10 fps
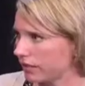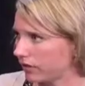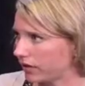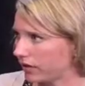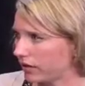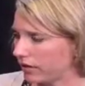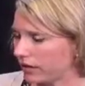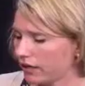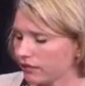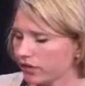right there
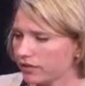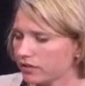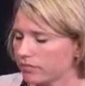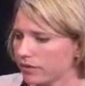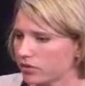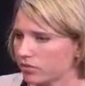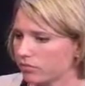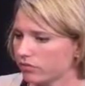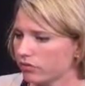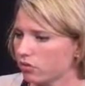that I forgot to mention
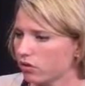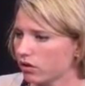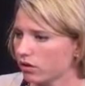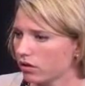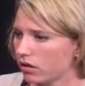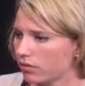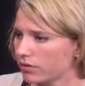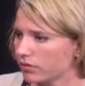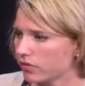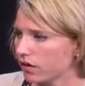before,
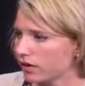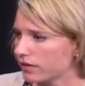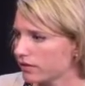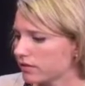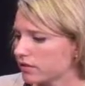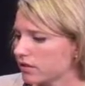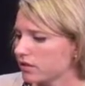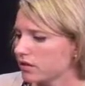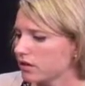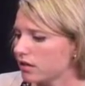as far as
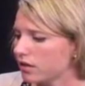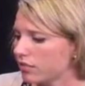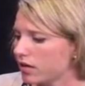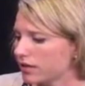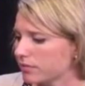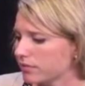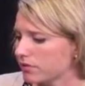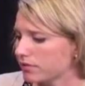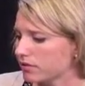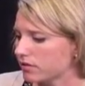hospice
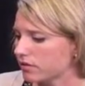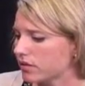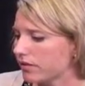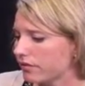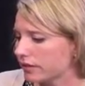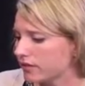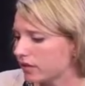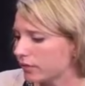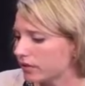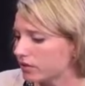services. The other things
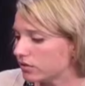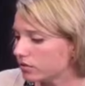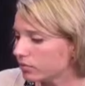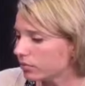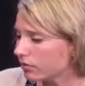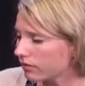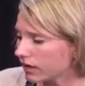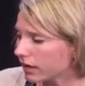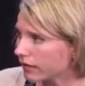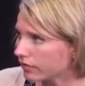that we do
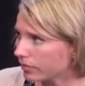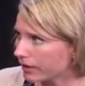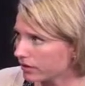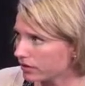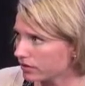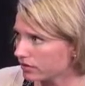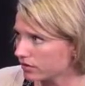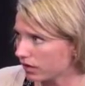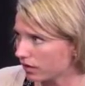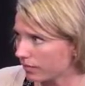provide for patients,
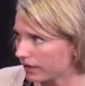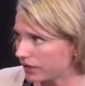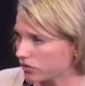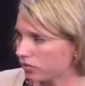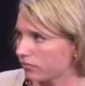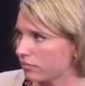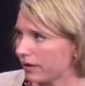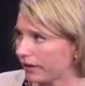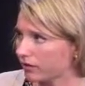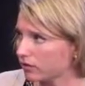any sort of
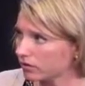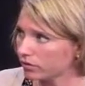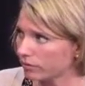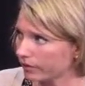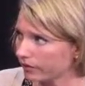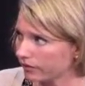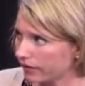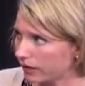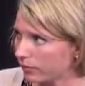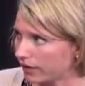medical equipment
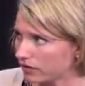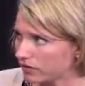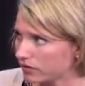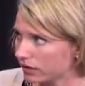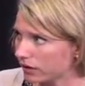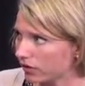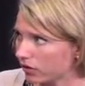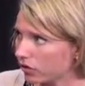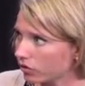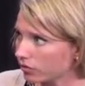that patients need in
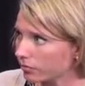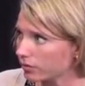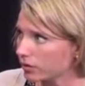their home,